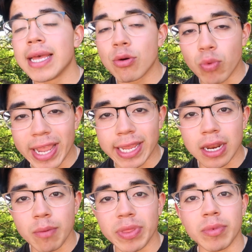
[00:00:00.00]
waking
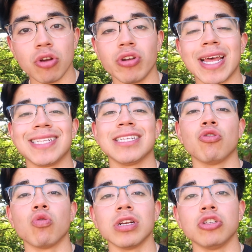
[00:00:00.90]
up in the middle of the night in
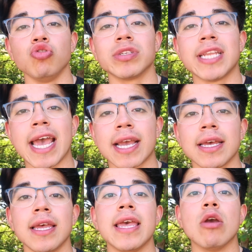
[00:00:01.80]
order to snack.
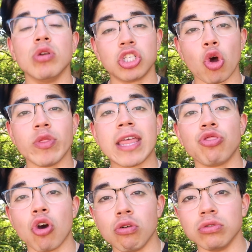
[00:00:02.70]
It was shown that
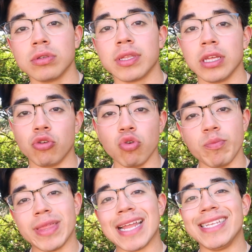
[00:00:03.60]
the
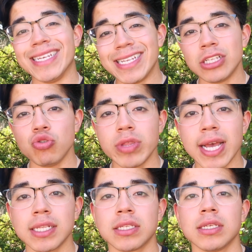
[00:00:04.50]
group that did do
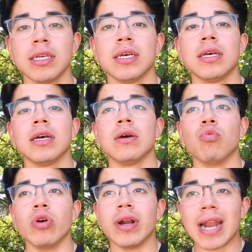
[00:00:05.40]
that
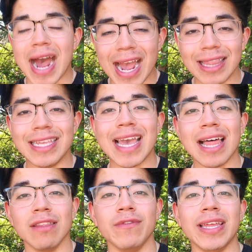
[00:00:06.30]
were highly
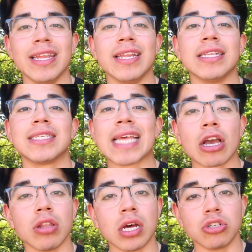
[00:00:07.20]
elevated in
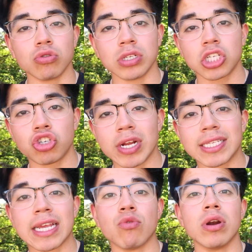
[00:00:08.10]
psychological
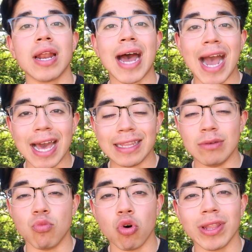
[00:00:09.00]
distress and were highly
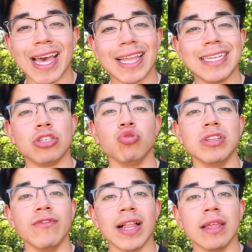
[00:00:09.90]
more likely to
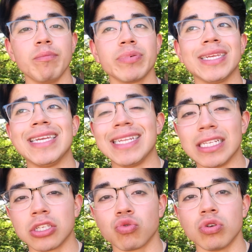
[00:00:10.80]
develop eating
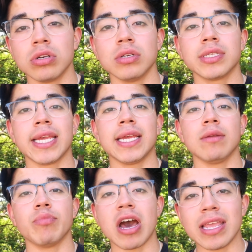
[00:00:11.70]
disorders
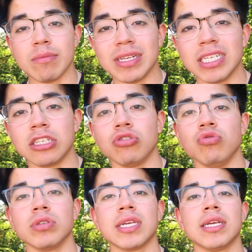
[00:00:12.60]
and body image
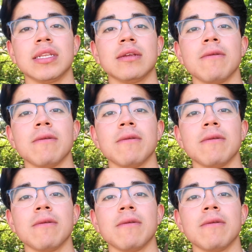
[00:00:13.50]
issues and